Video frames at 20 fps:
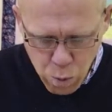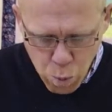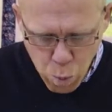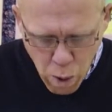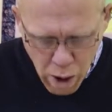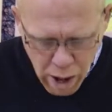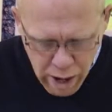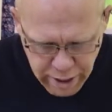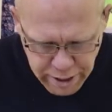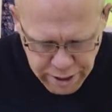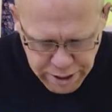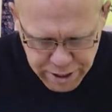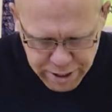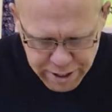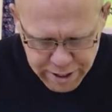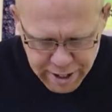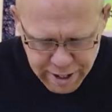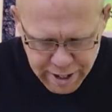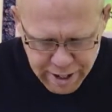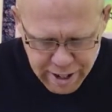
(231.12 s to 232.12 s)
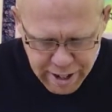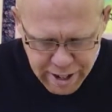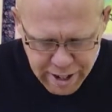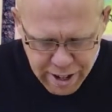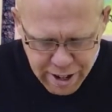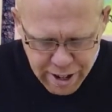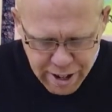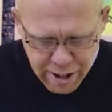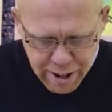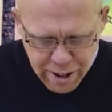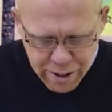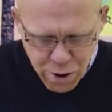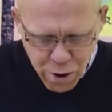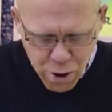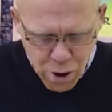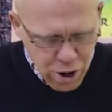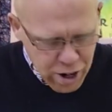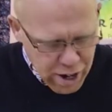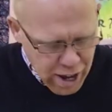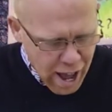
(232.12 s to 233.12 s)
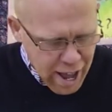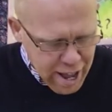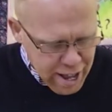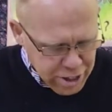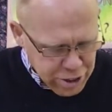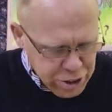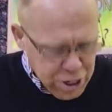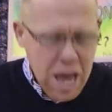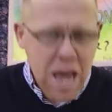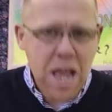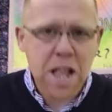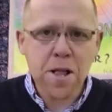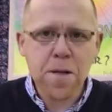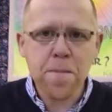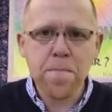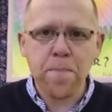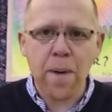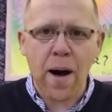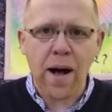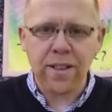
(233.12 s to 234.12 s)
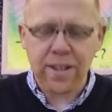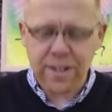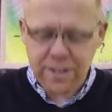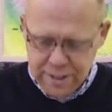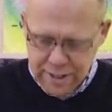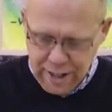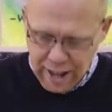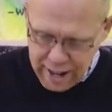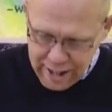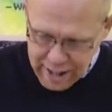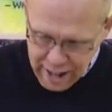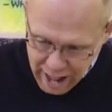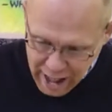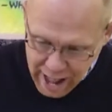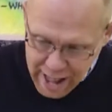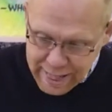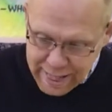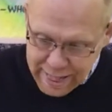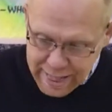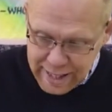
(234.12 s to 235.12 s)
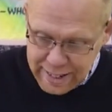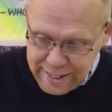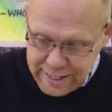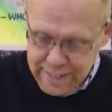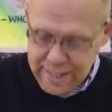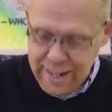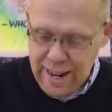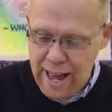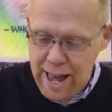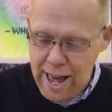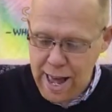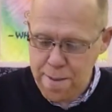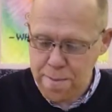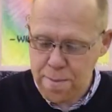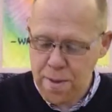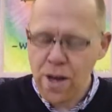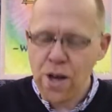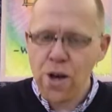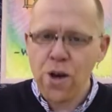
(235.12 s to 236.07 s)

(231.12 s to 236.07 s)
whilst there are lions in Palestine at this time,